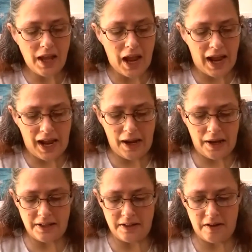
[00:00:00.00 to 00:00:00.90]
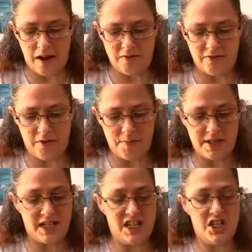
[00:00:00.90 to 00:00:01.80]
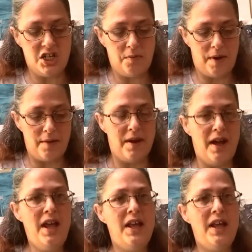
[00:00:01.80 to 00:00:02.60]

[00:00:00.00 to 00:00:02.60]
and from the tissue paper.